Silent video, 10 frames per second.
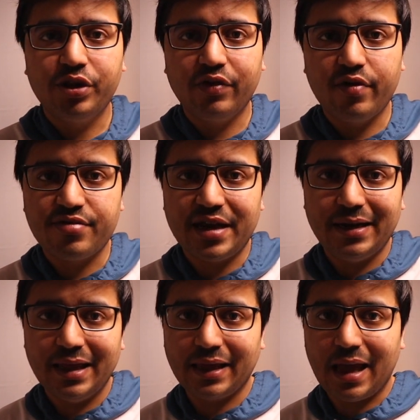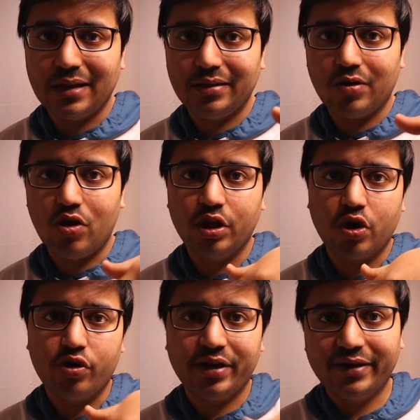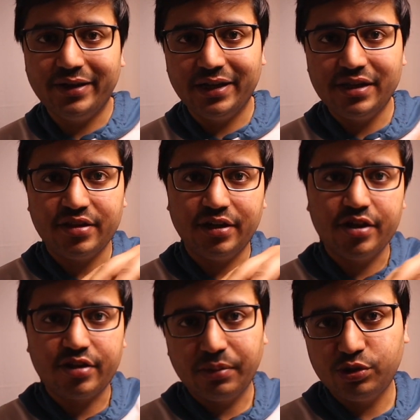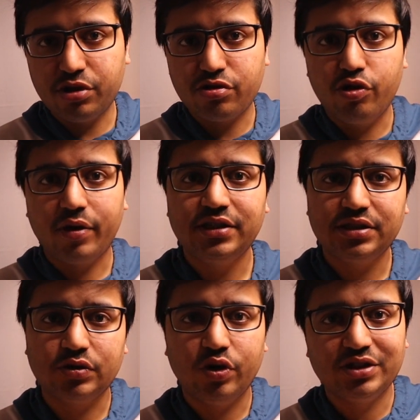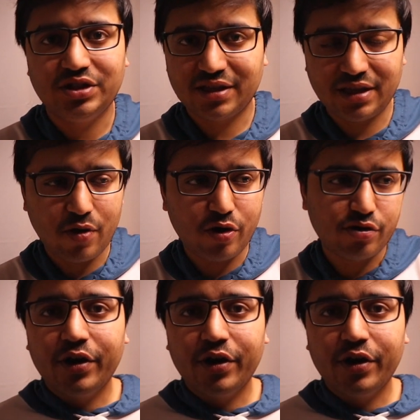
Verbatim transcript: put their website link and their all the contact details in the description, so you can just go and check them out.